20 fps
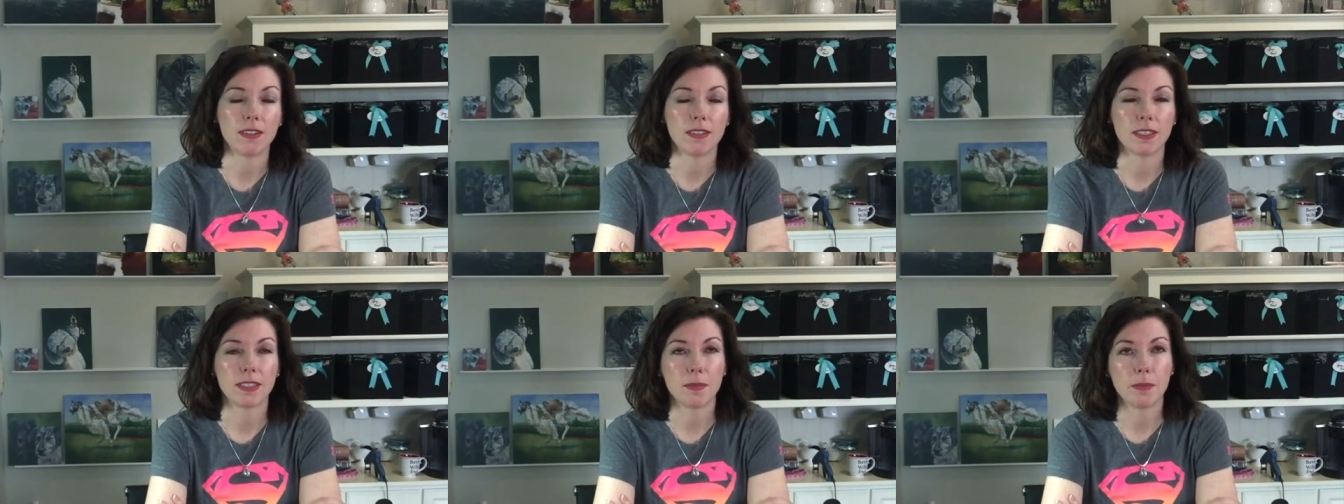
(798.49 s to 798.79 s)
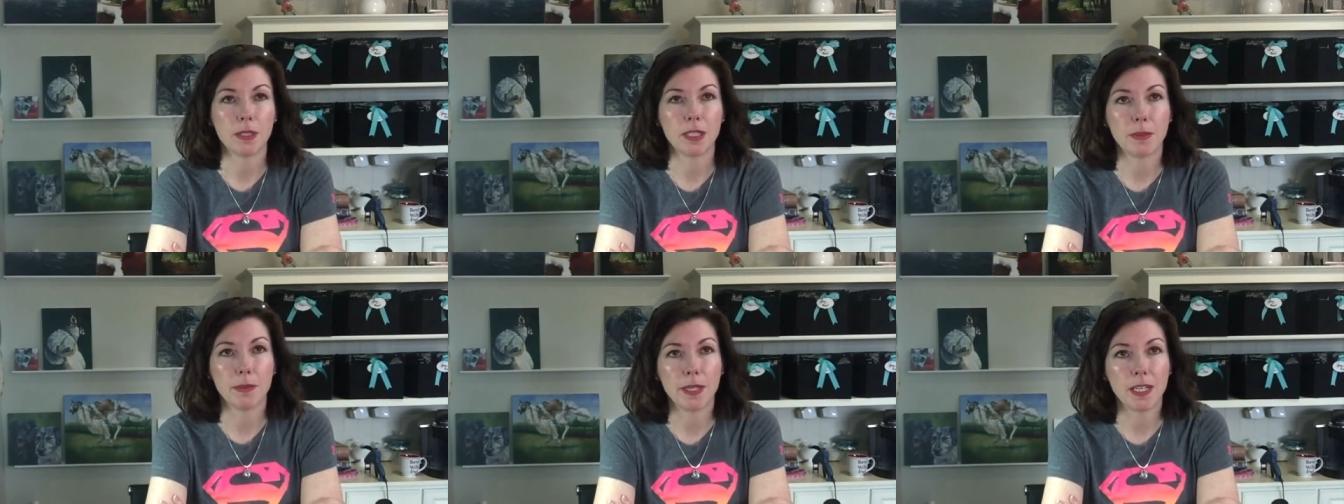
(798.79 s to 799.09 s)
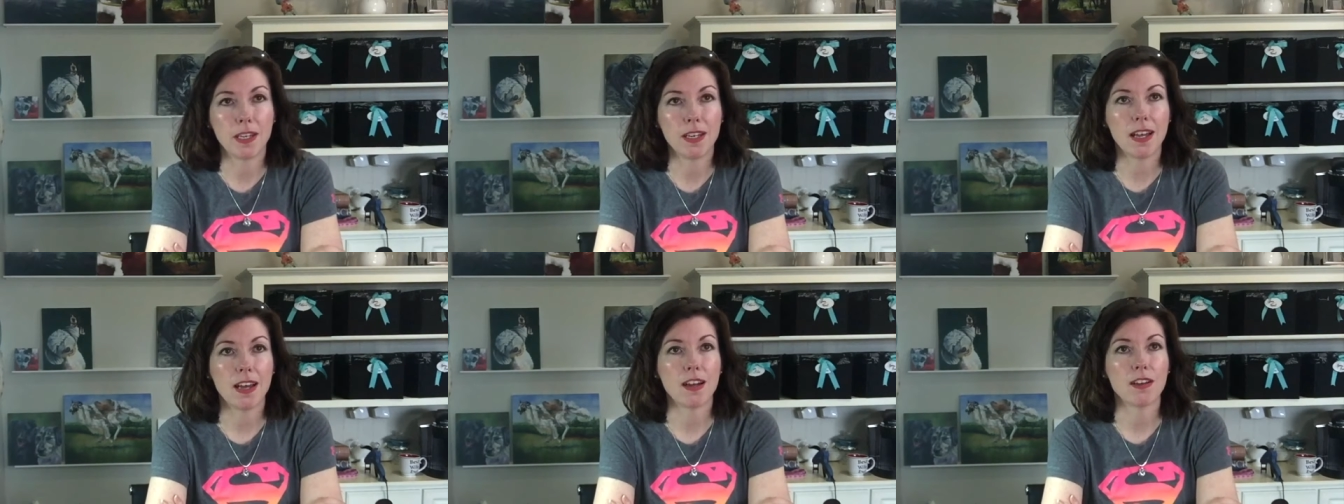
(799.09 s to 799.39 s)

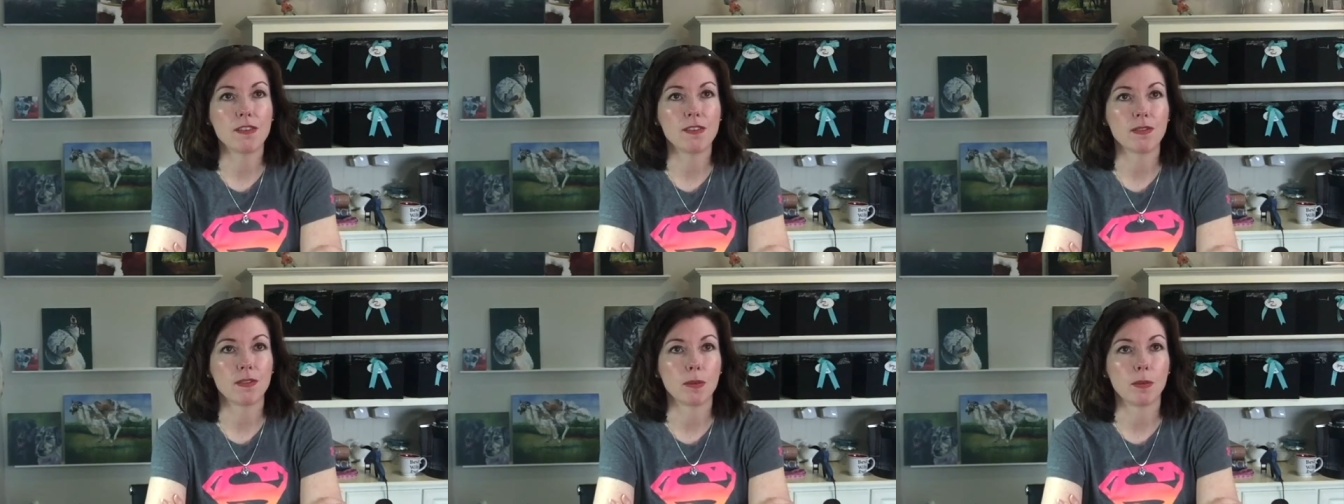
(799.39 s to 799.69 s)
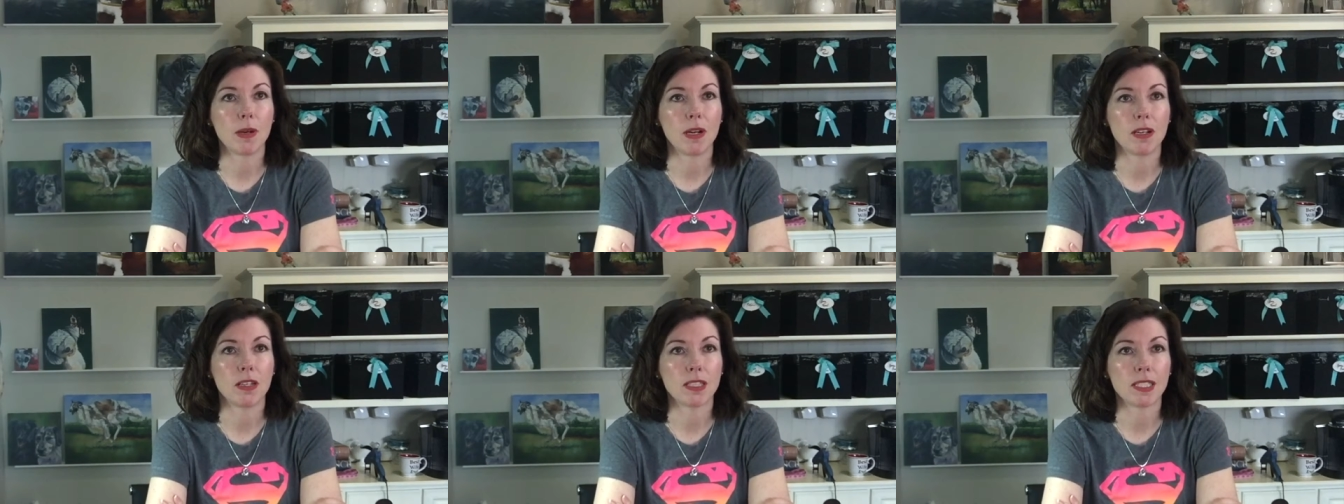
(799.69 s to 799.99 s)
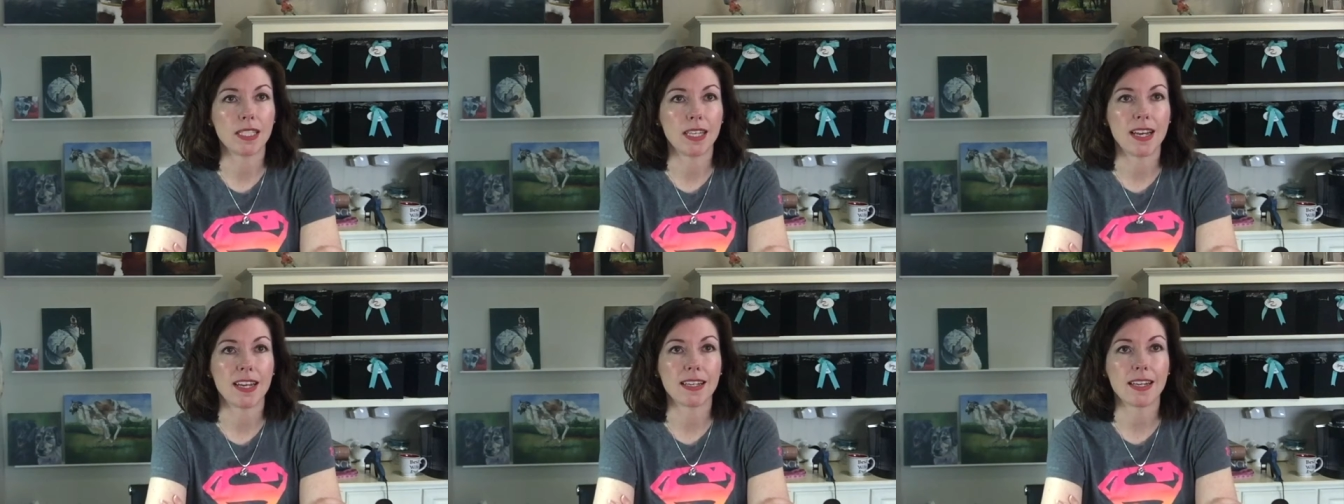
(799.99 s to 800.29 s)

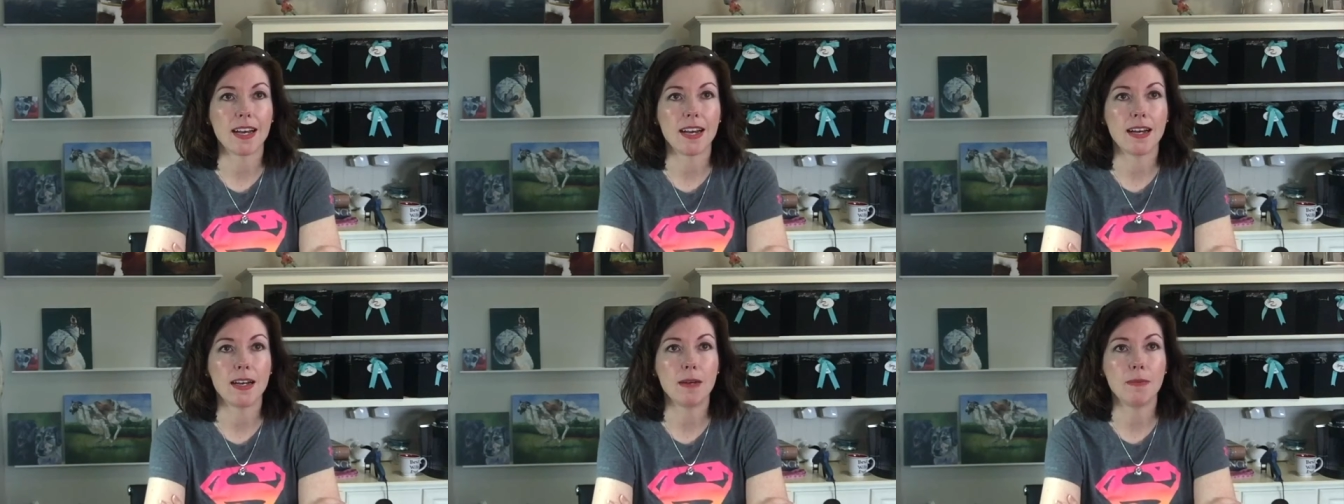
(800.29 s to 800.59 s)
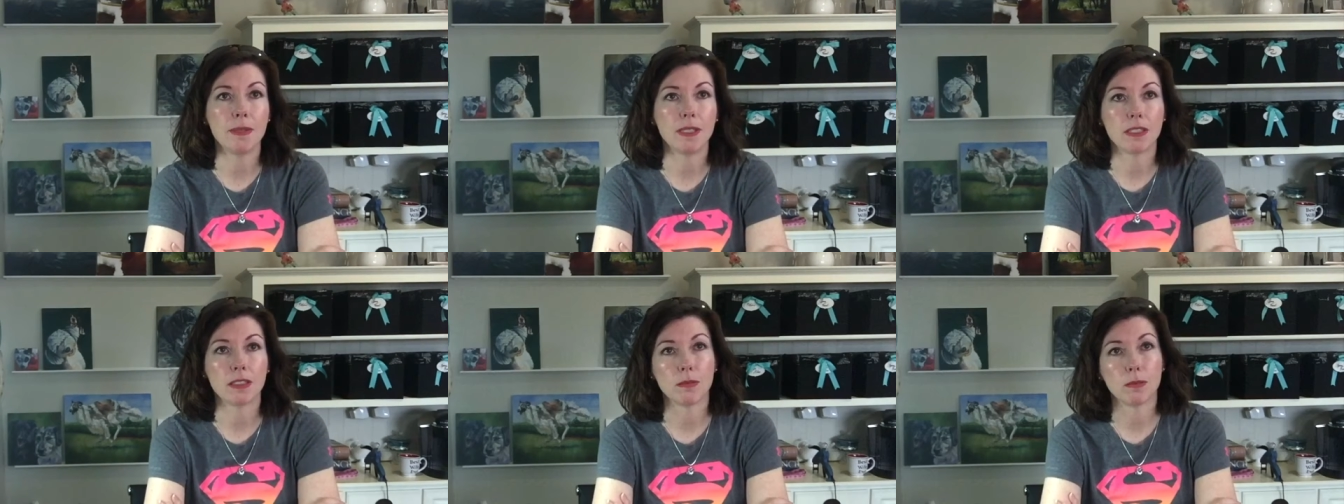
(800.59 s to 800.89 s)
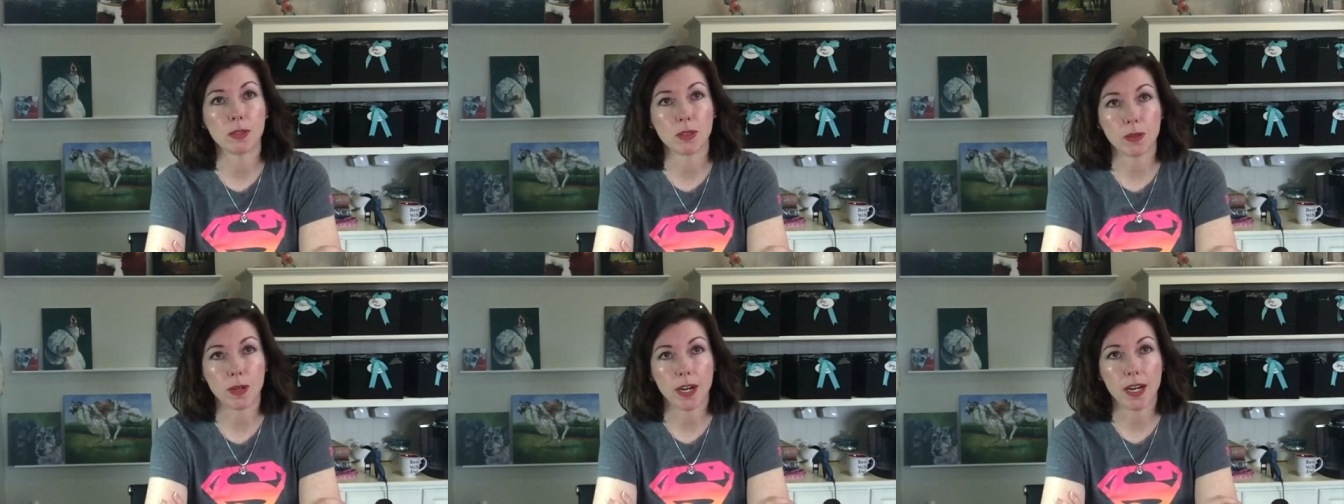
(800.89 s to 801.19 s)
www.artforpaws.com and
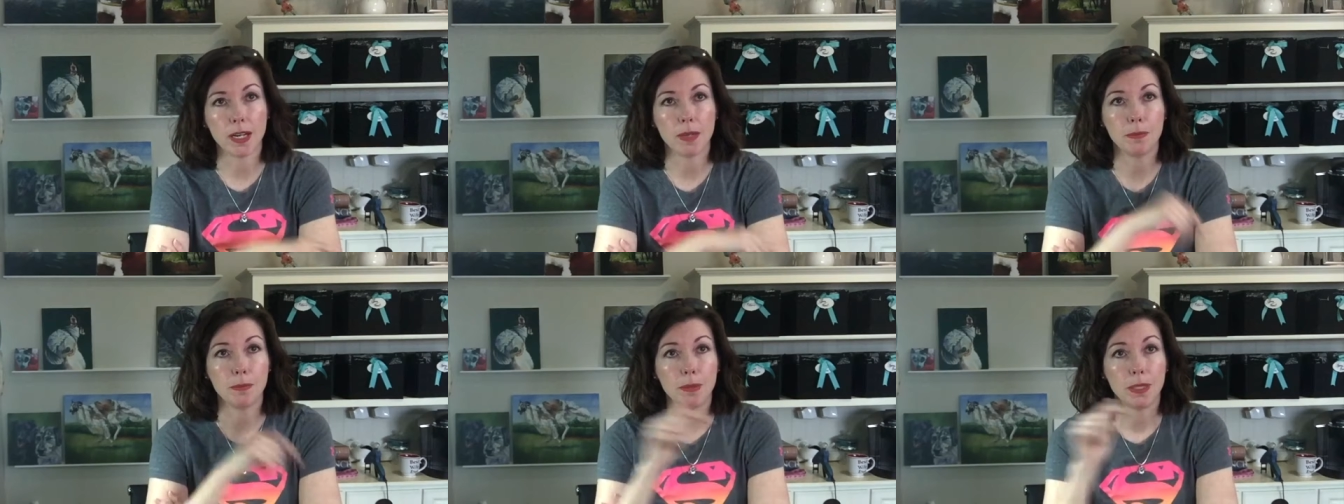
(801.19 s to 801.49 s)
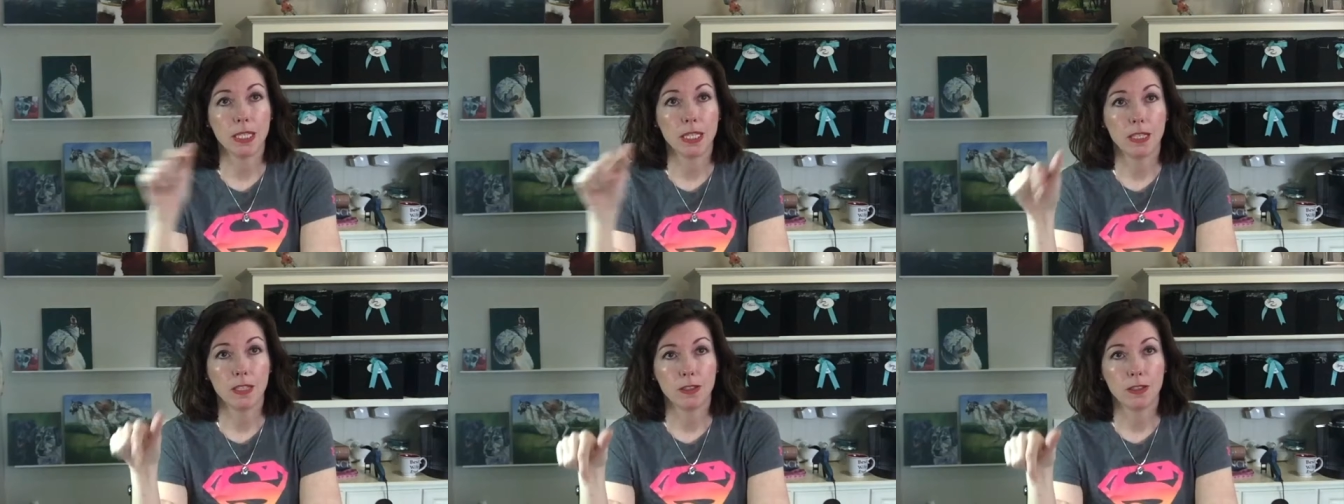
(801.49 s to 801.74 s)
subscribe